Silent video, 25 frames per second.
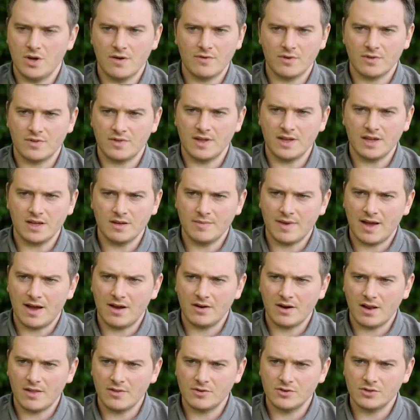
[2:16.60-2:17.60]
ever think about
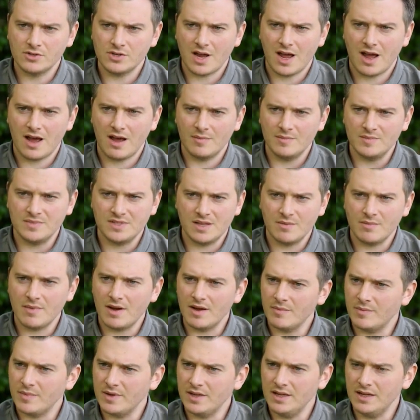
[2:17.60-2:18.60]
other jobs that
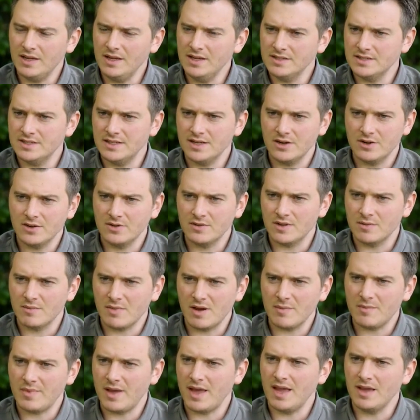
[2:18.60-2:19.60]
might be easier, that
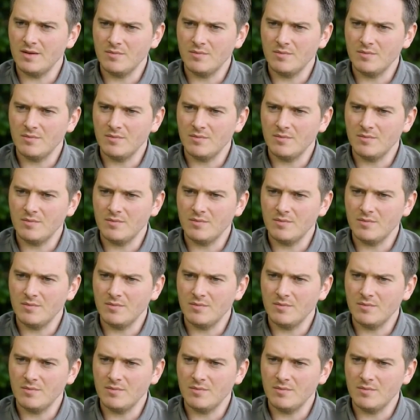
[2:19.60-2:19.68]
might pay